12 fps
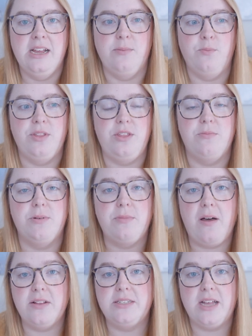with you. But
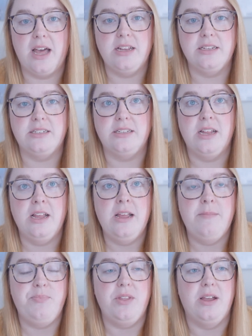malasadas
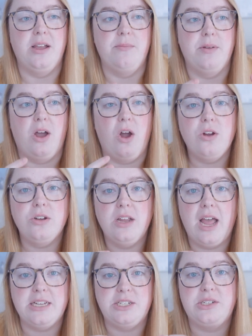aren't
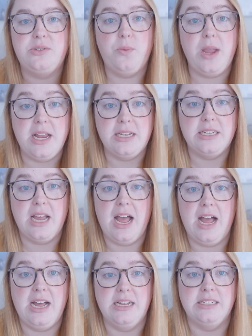as sweet
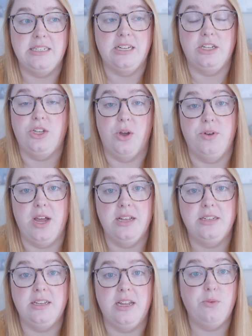as a donut,
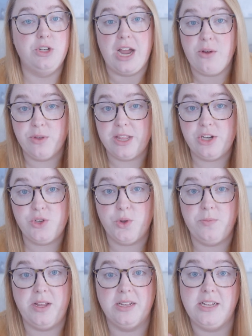which I really enjoy
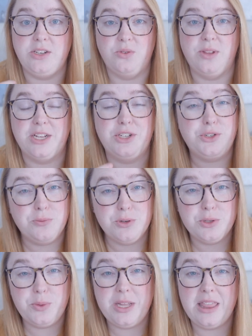because I don't like super
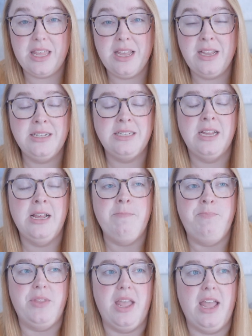sweet things.
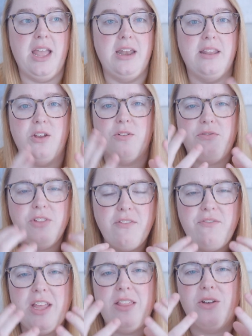And they're
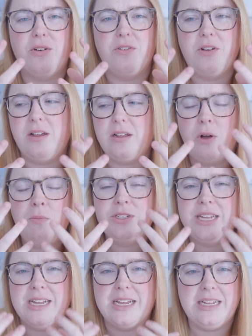fluffy. They're almost
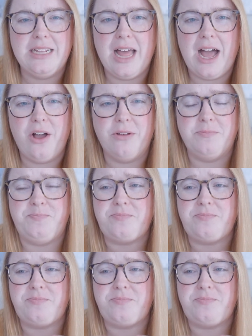like a cloud.